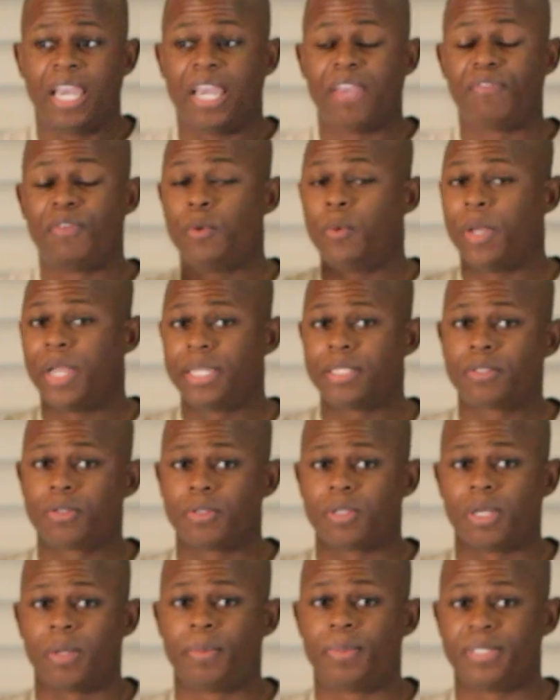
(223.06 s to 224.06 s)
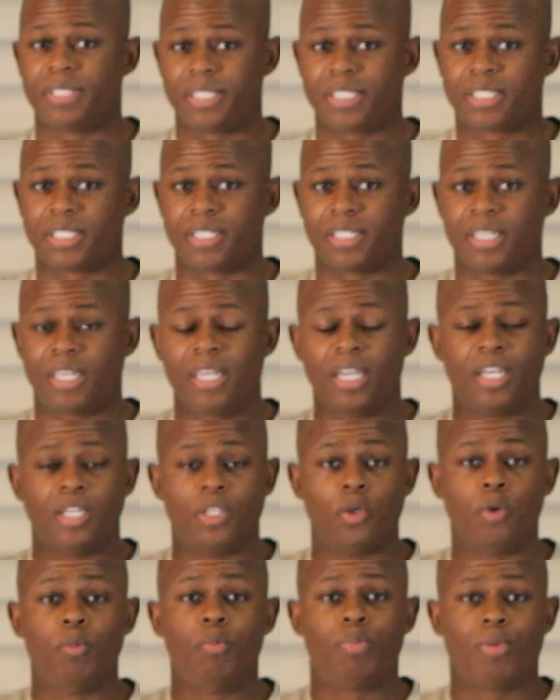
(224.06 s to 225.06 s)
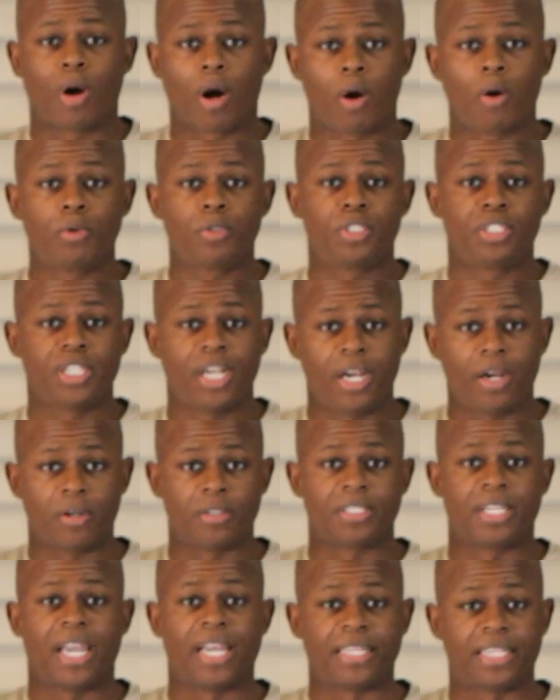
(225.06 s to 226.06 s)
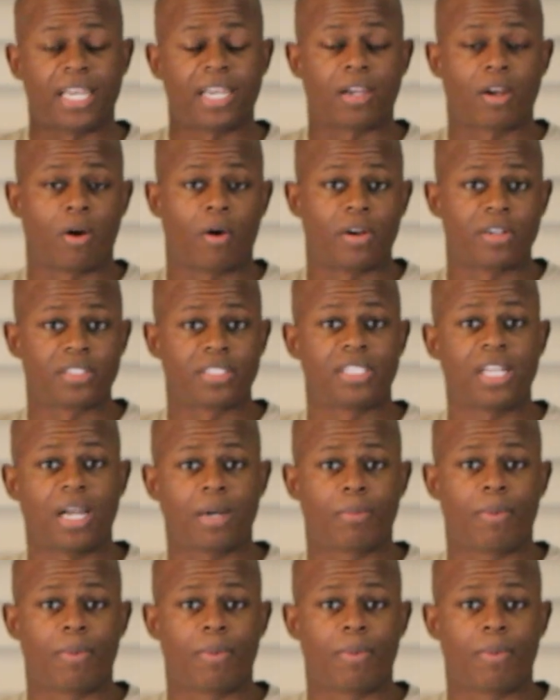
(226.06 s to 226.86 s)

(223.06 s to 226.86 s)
If you entered a position, you borrowed shares at that current stock